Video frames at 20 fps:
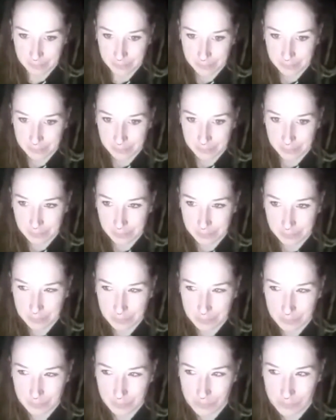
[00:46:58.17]
a real
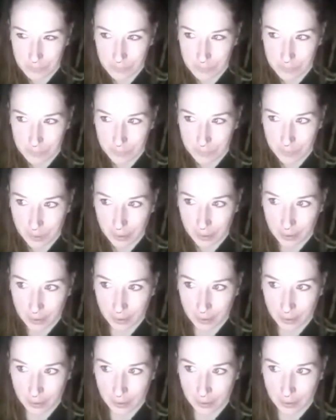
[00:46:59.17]
god or
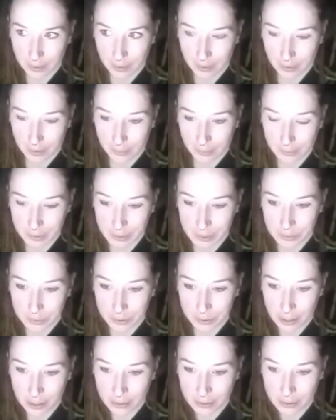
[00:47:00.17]
goddess would
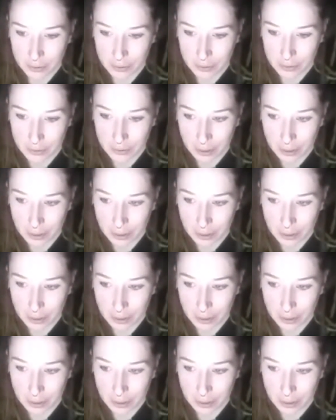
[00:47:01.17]
probably